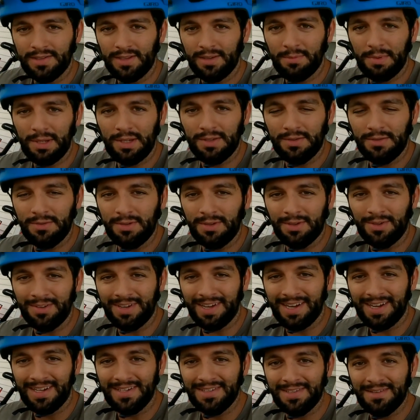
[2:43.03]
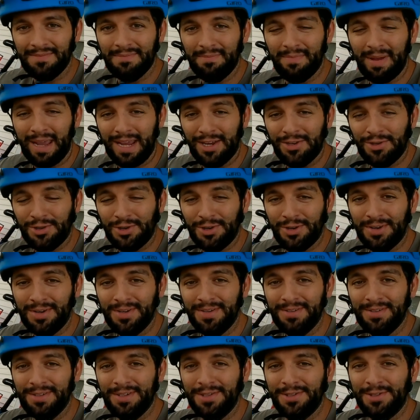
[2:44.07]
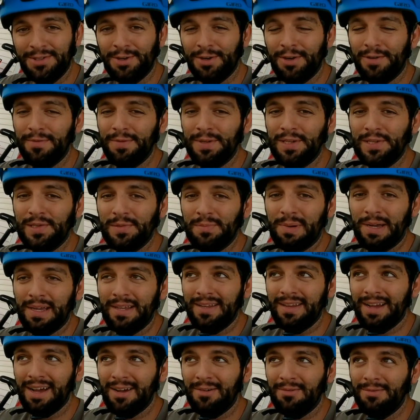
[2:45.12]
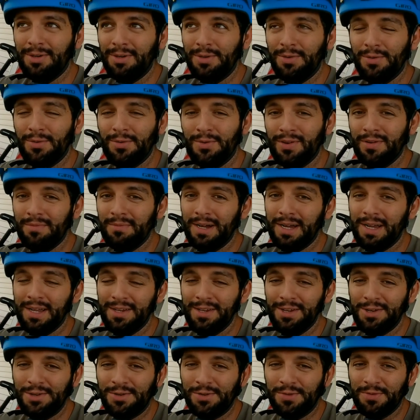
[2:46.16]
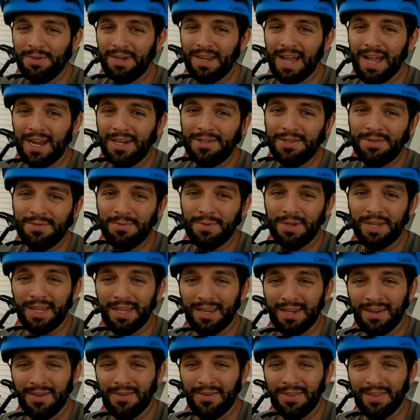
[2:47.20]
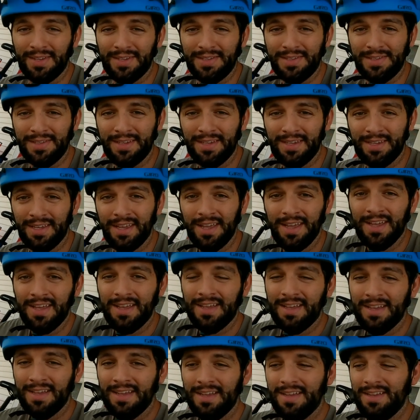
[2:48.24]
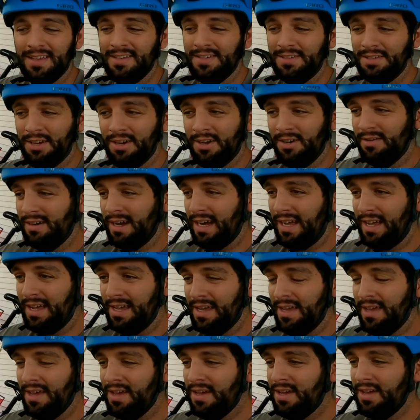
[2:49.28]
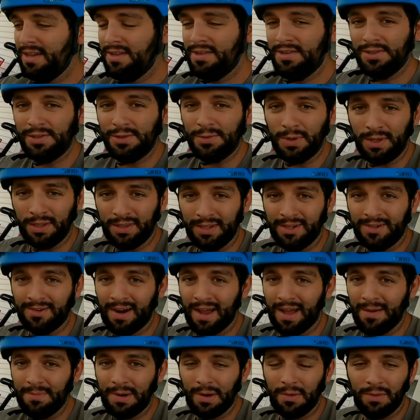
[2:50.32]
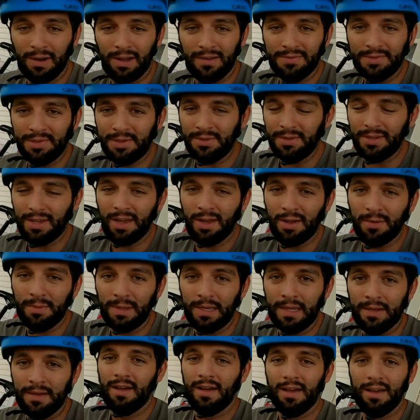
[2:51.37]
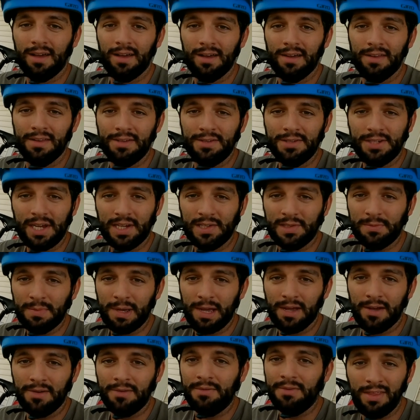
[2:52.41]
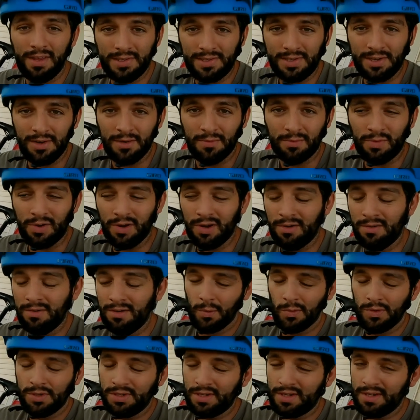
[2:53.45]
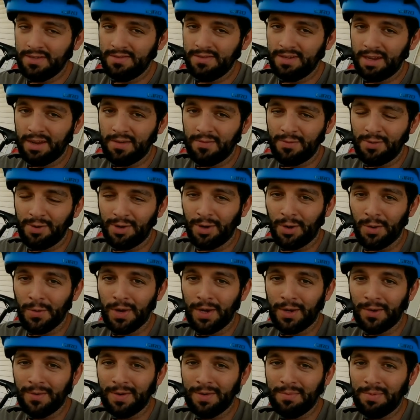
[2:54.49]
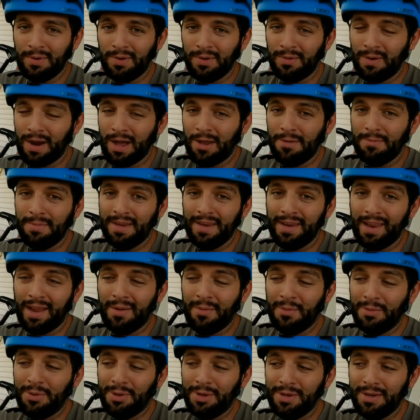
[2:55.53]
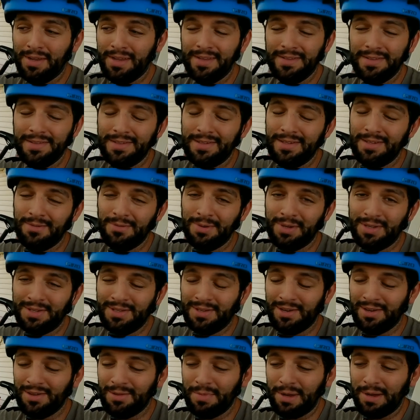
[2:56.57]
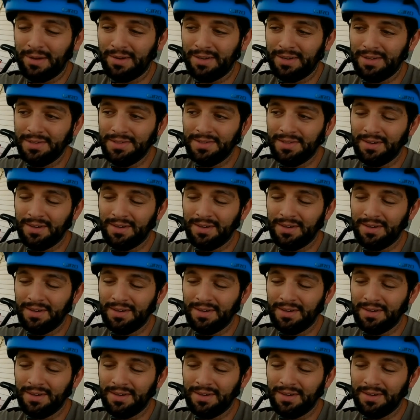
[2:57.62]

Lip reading: I'd be doing you guys a major disservice by not recording my initial reaction when getting on this thing. So I just quickly grabbed my wife's old helmet, the chest mount, this GoPro, and we're just gonna take it for a quick rip around my neighborhood and see what it's all about. Because